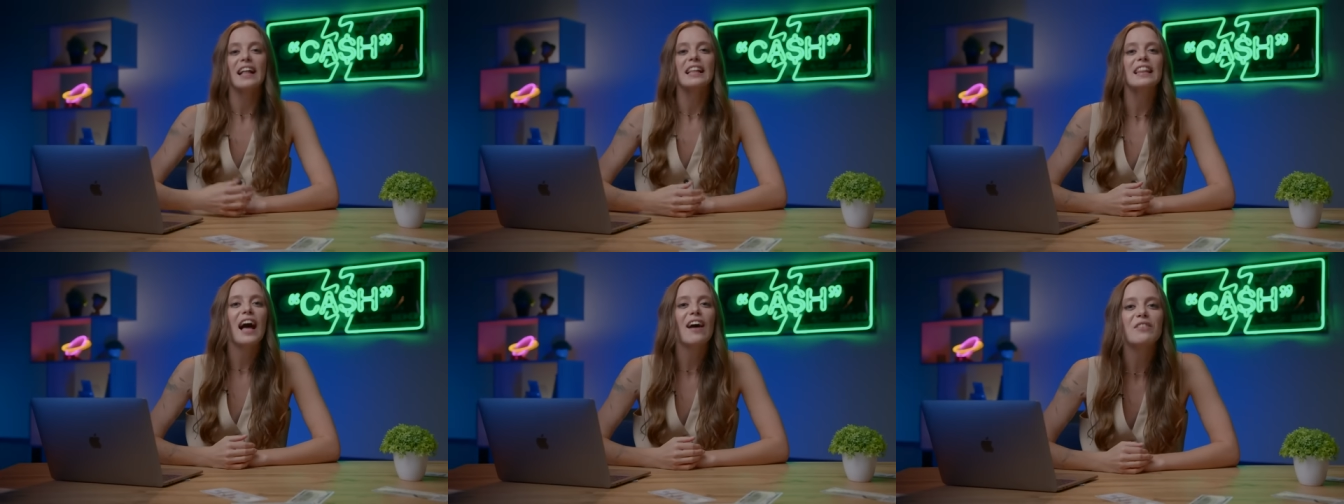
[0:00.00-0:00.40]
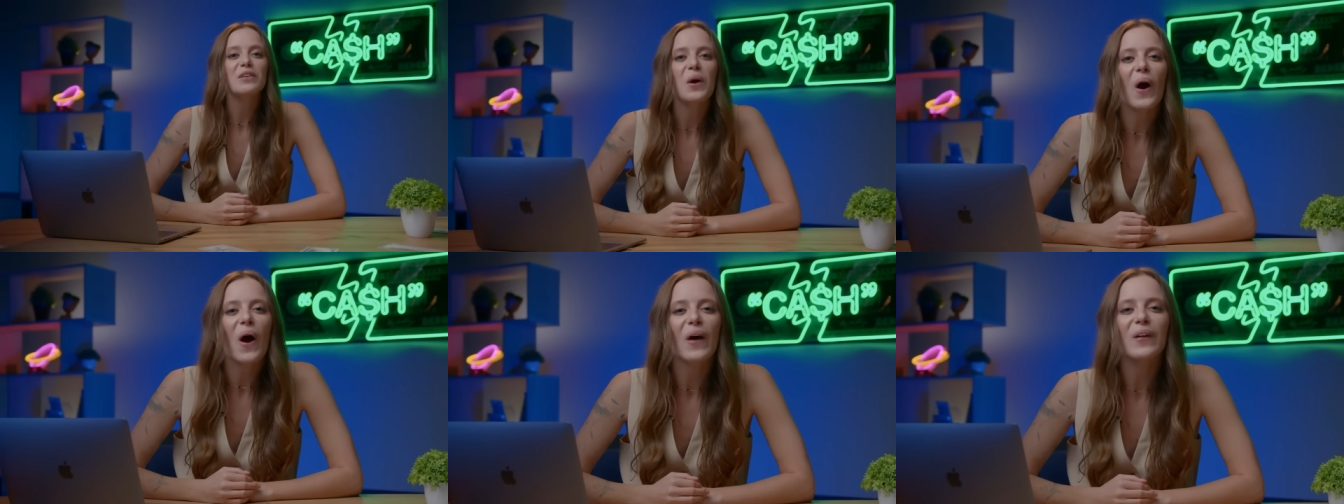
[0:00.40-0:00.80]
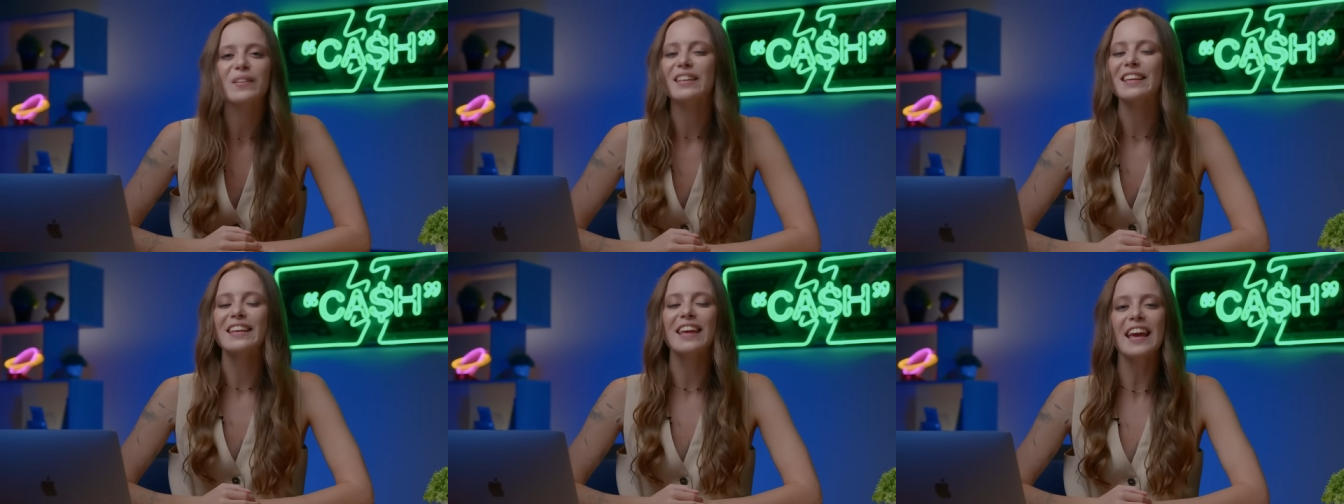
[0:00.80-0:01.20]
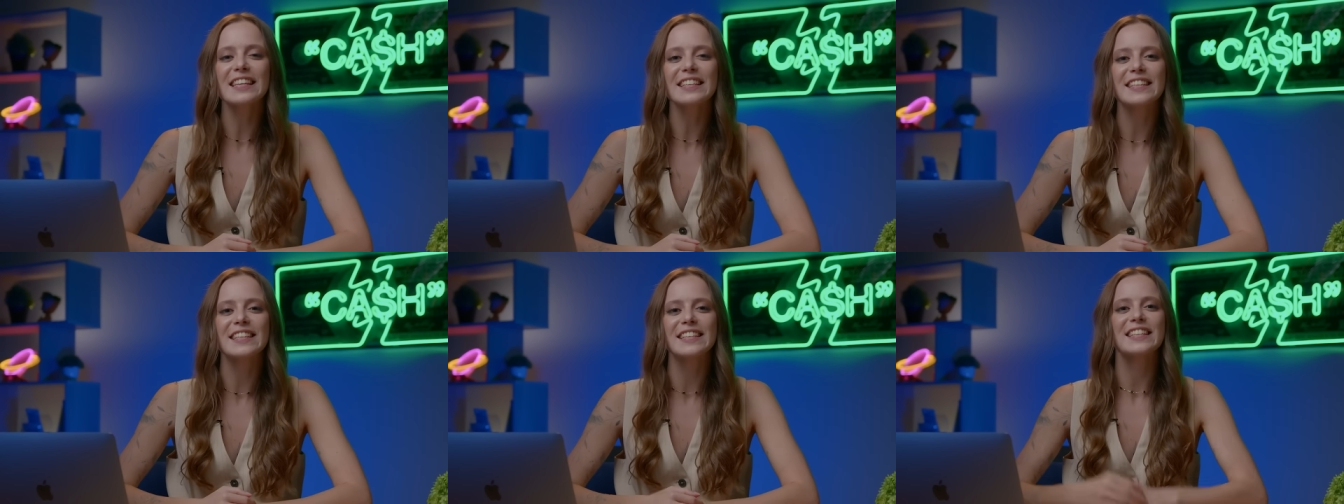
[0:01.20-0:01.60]
Love you all,
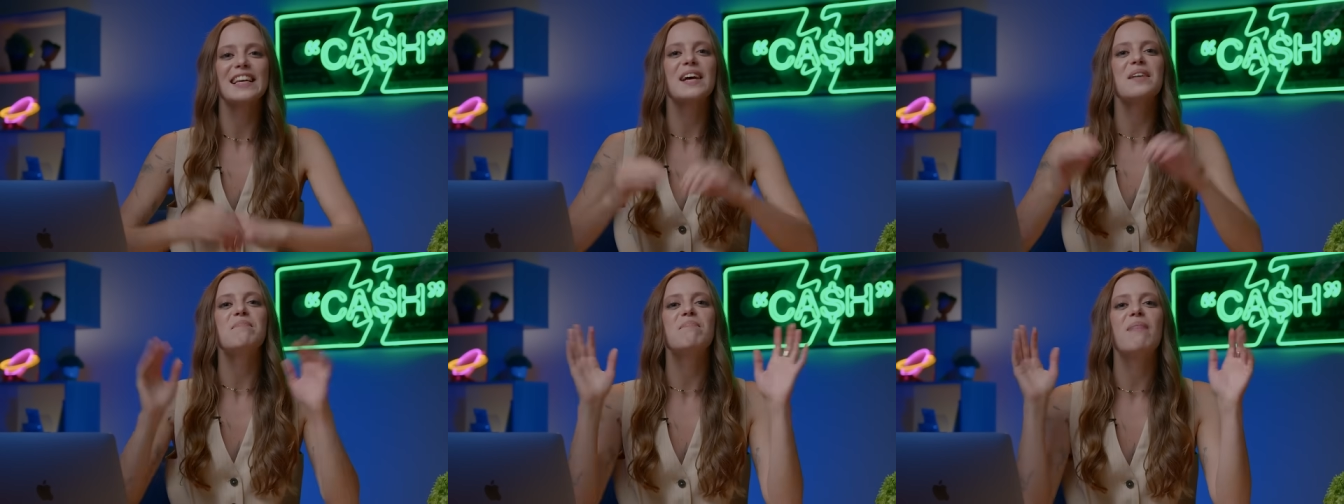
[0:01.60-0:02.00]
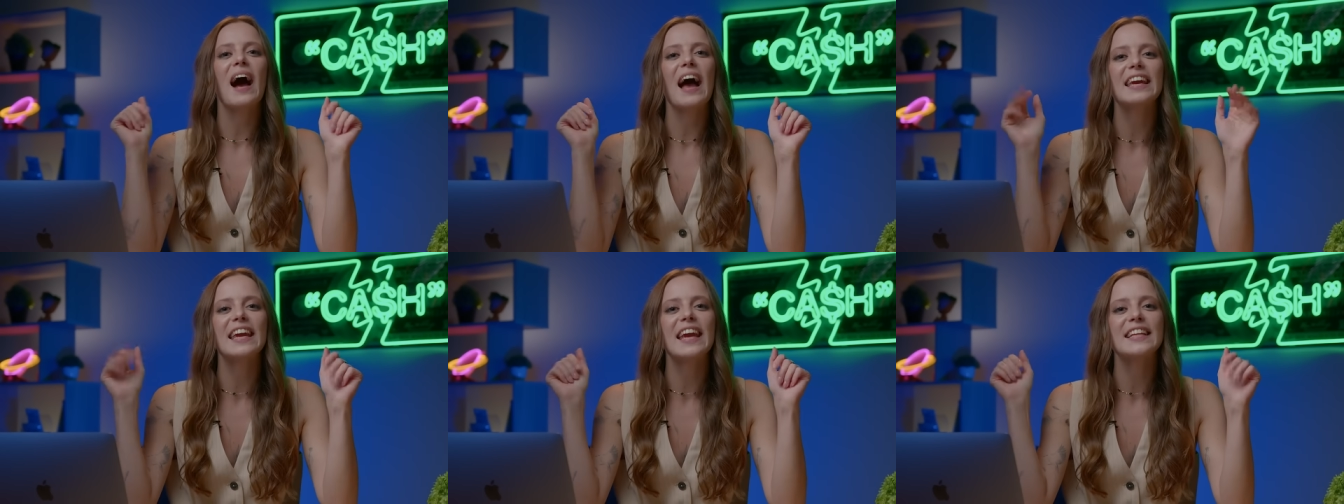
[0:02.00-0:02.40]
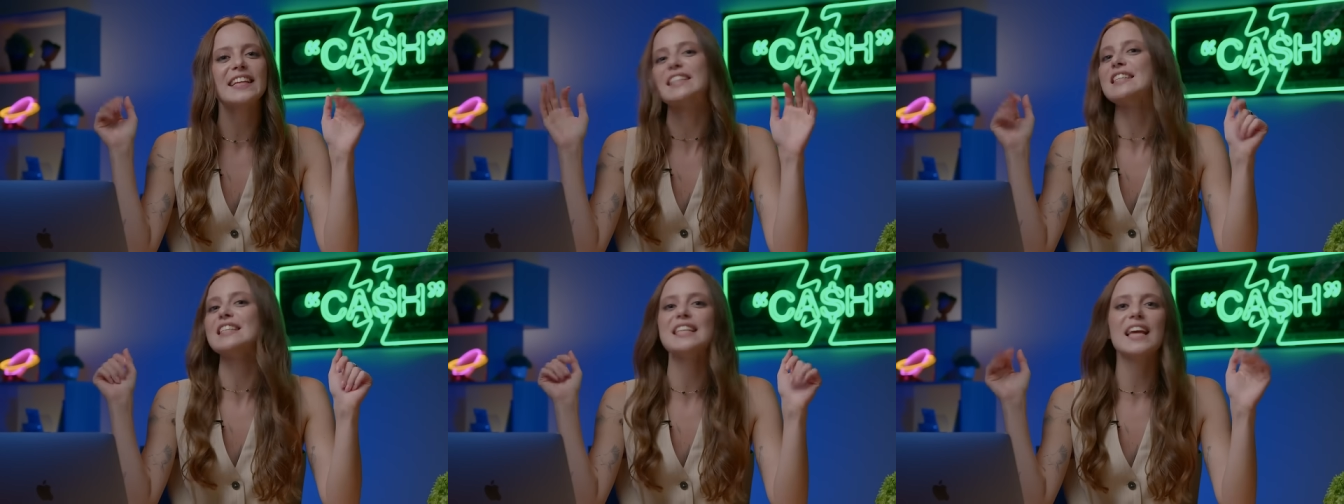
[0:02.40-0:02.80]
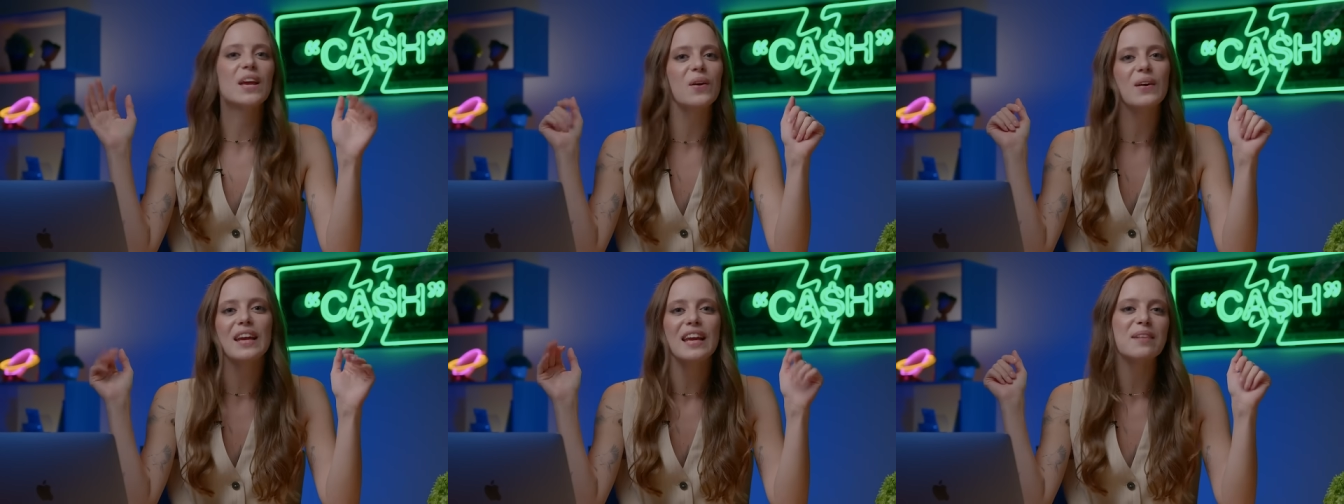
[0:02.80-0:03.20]
kisses, bye kittens, see
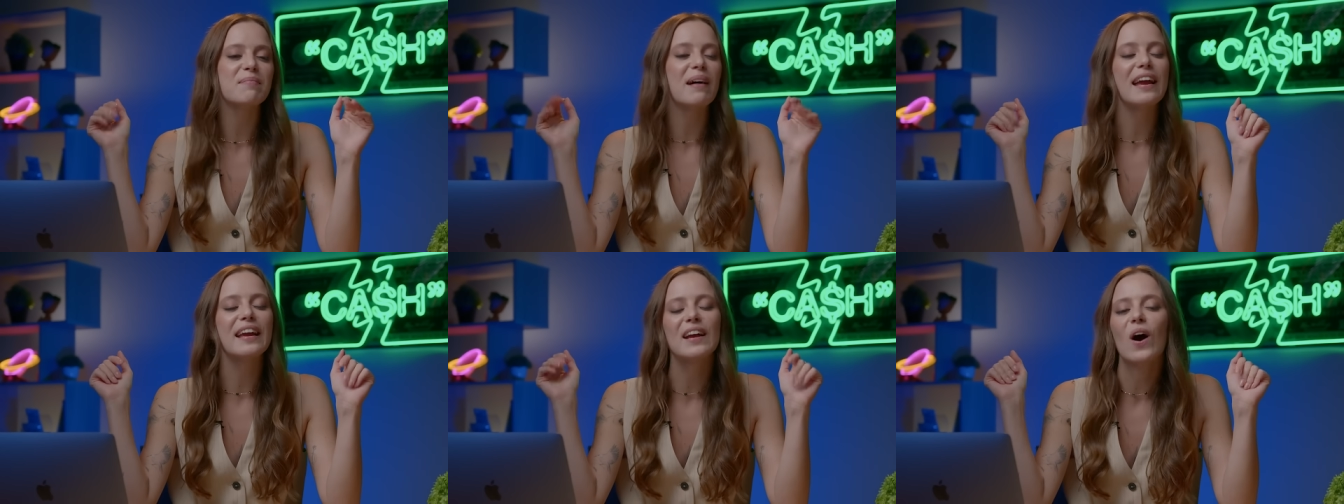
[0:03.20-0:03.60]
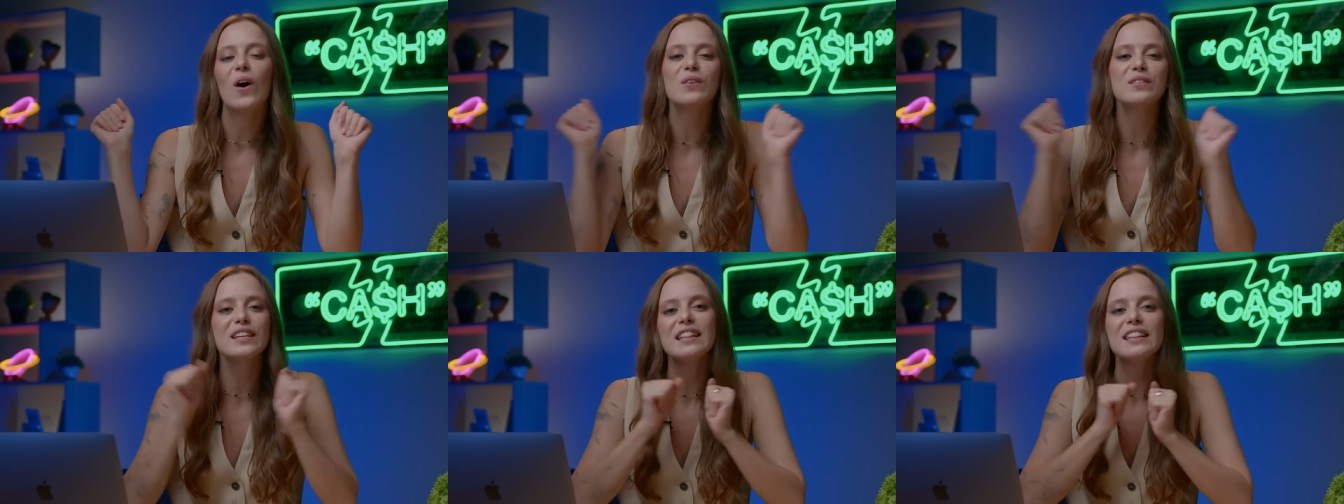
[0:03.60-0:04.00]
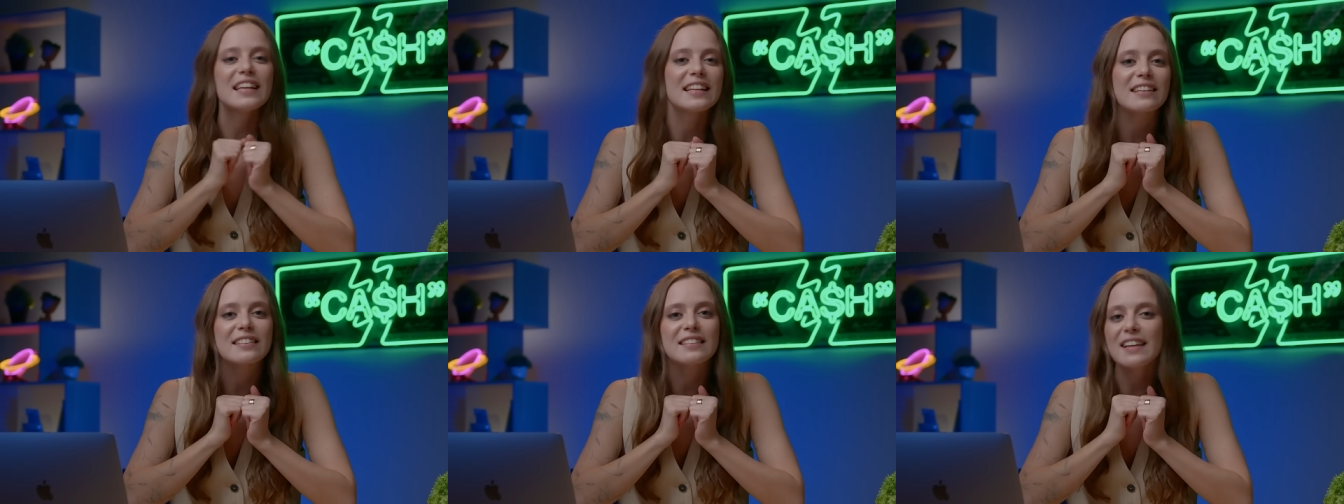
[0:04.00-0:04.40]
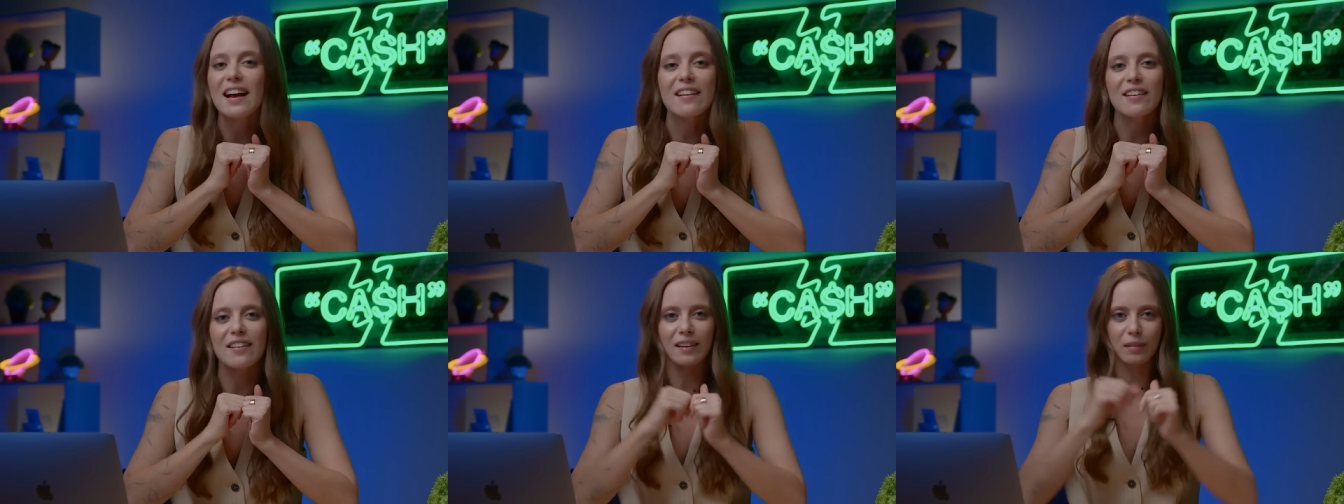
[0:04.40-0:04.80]
you in my cozy little
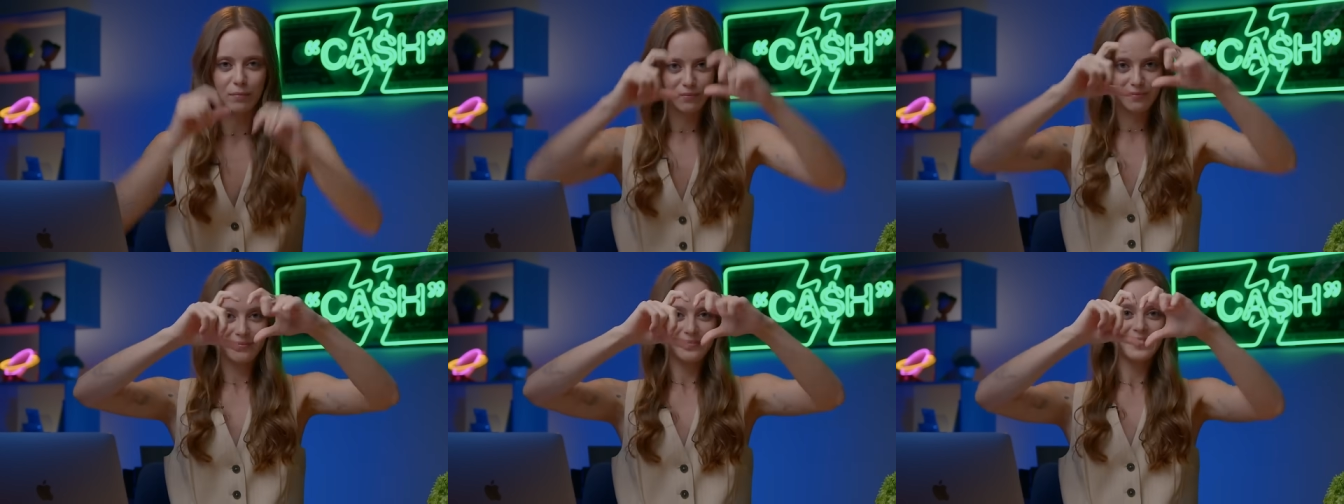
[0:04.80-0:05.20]
telegram.